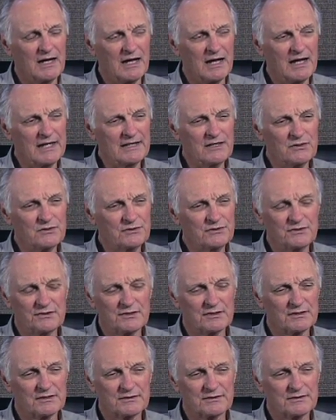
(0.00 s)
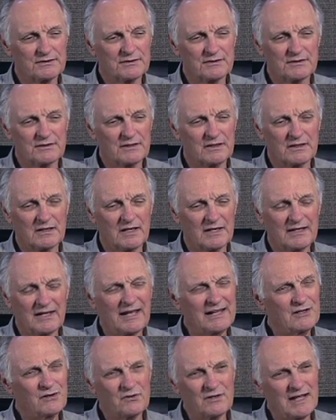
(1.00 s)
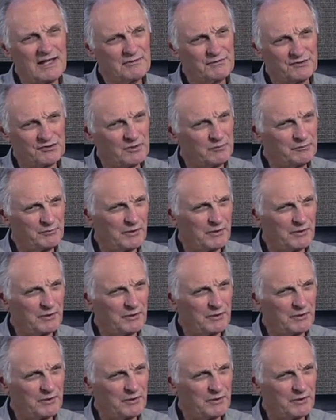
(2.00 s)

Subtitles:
I don't have some